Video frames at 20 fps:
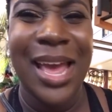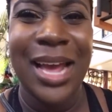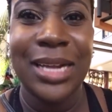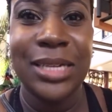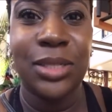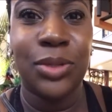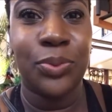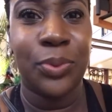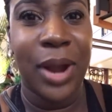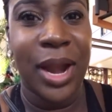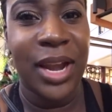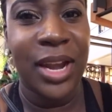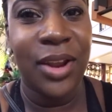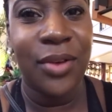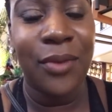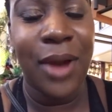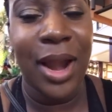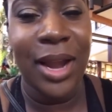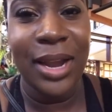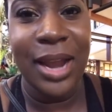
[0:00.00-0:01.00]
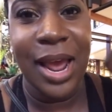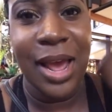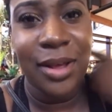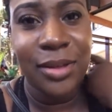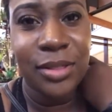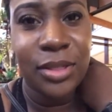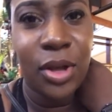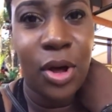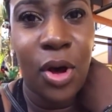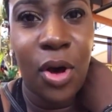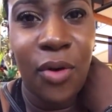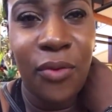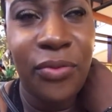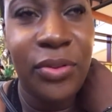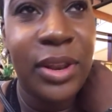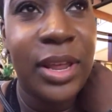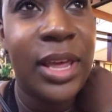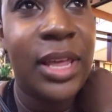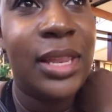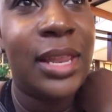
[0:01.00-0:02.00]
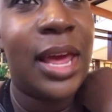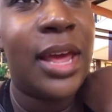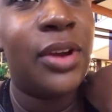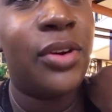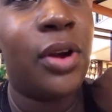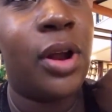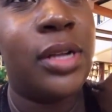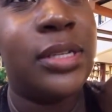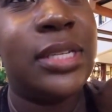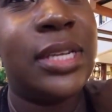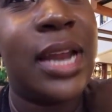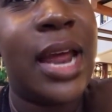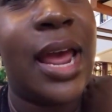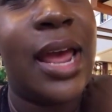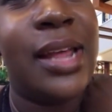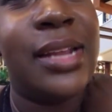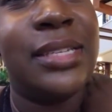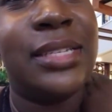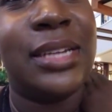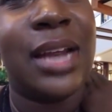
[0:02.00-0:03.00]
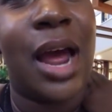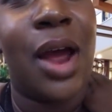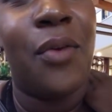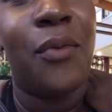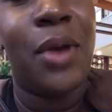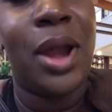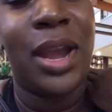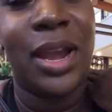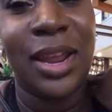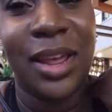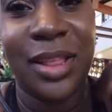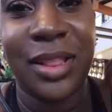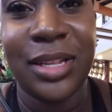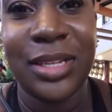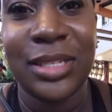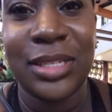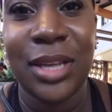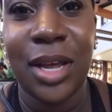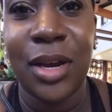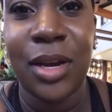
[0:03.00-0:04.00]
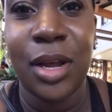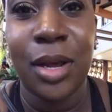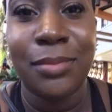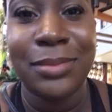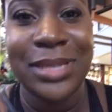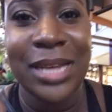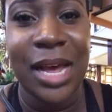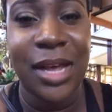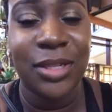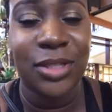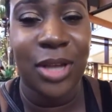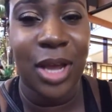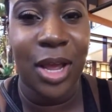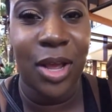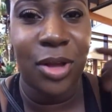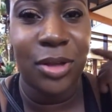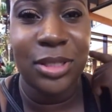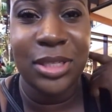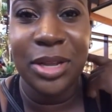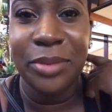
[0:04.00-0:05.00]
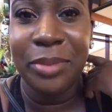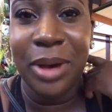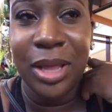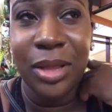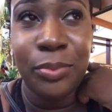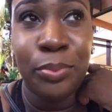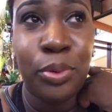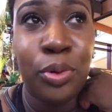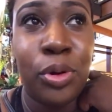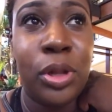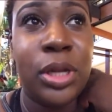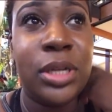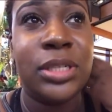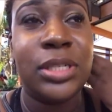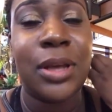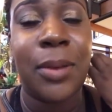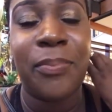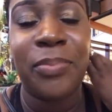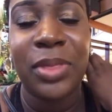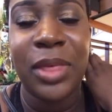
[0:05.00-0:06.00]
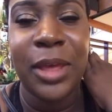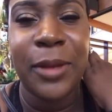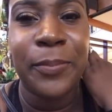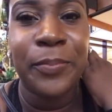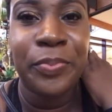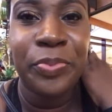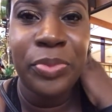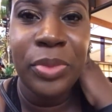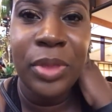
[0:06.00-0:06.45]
It's raining right now, so hopefully later on today it's not raining and the sun comes out so I can go sit by the pool or something.